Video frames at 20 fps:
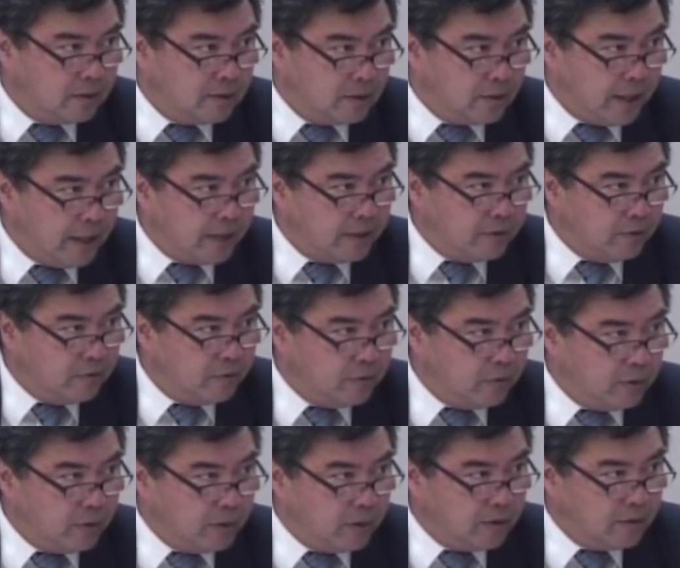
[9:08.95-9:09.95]
thank you
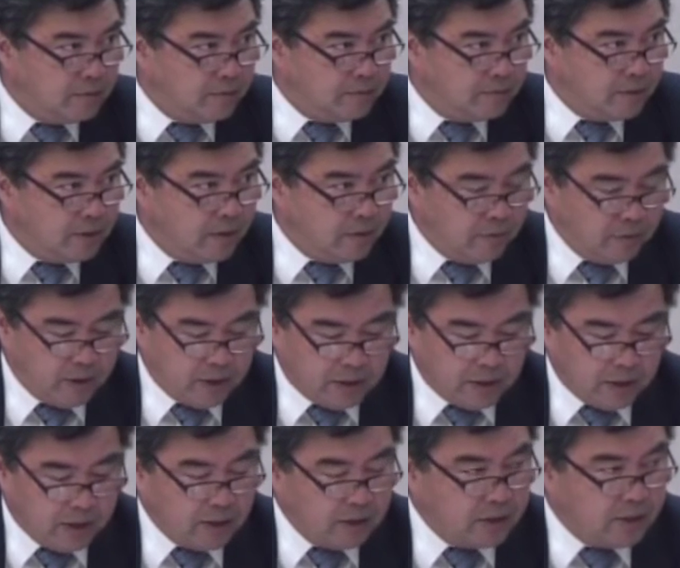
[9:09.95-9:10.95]
for the
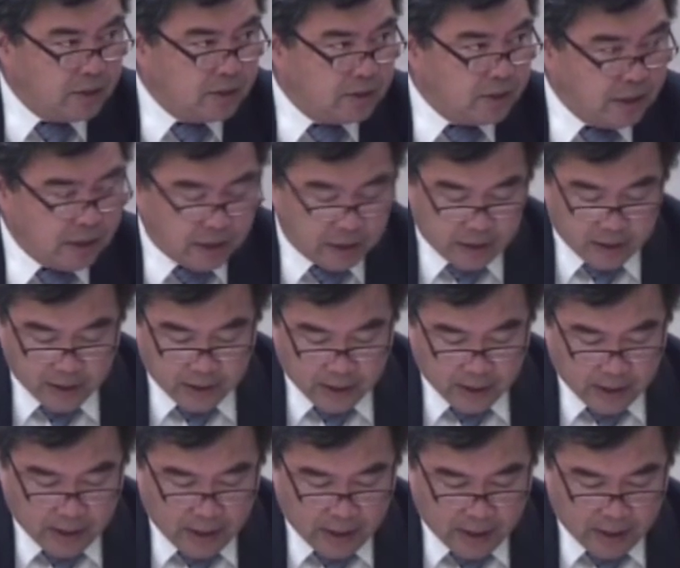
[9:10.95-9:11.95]
diligence, and
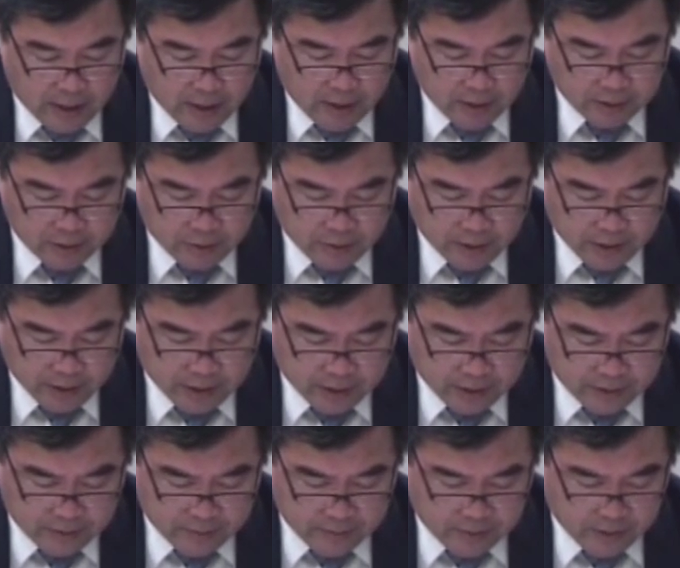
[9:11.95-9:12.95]
also want to
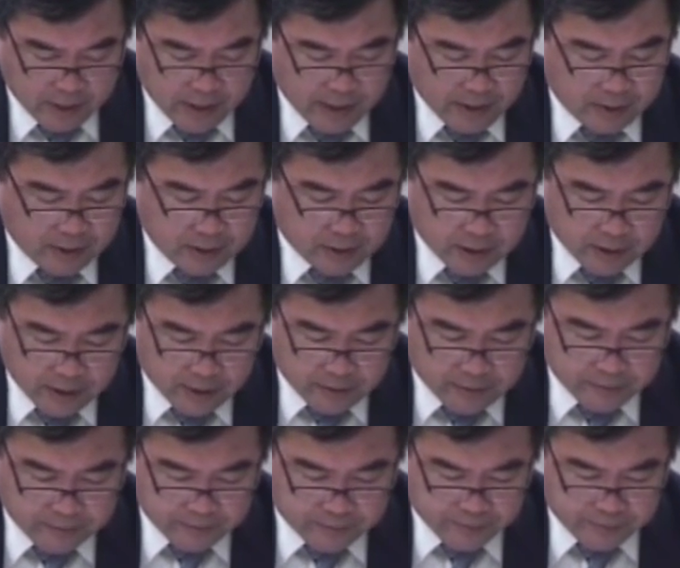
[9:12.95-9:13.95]
thank
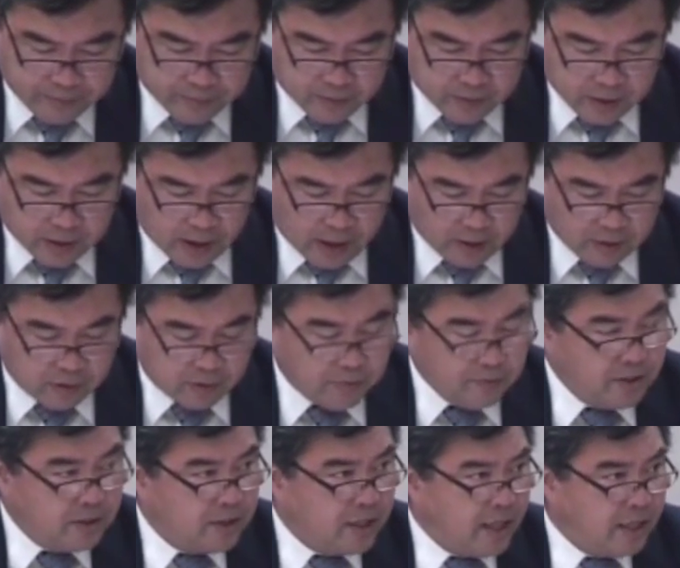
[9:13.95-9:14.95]

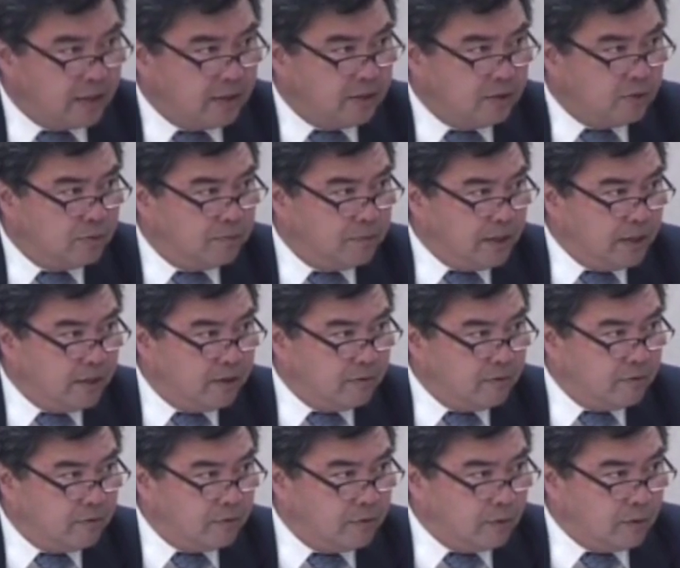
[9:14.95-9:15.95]
Congresswoman Jackie Spear
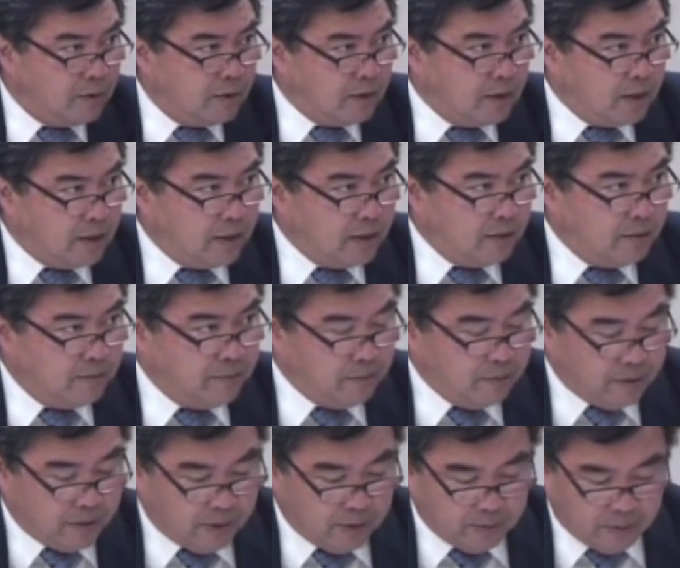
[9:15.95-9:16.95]
for
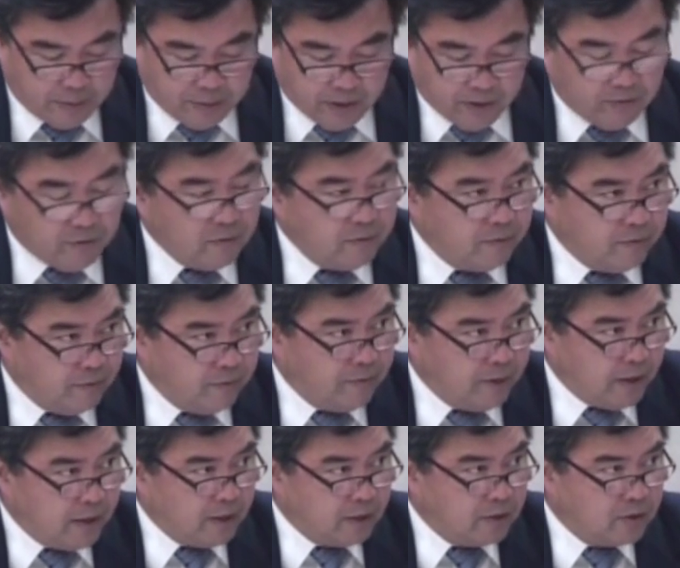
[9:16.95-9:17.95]
seems to be a
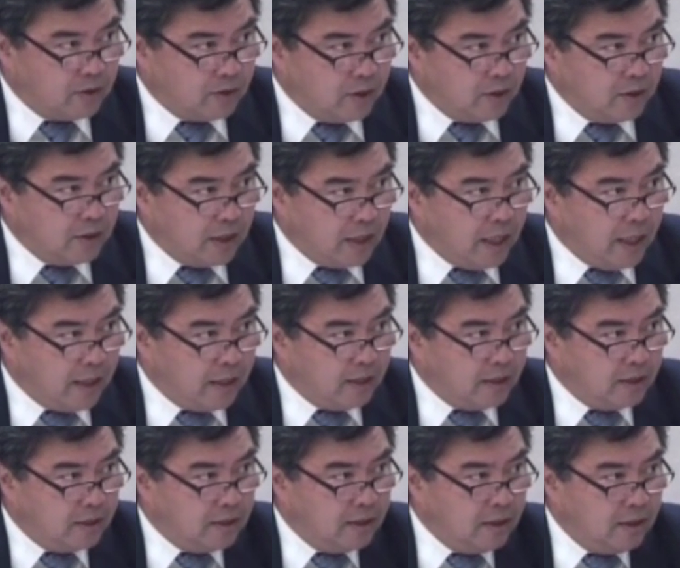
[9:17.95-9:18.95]
fairly stern
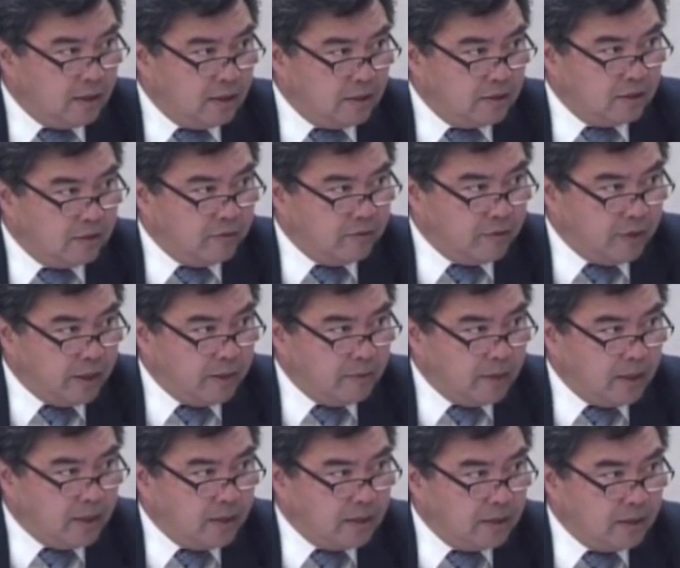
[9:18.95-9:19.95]
letter to FEMA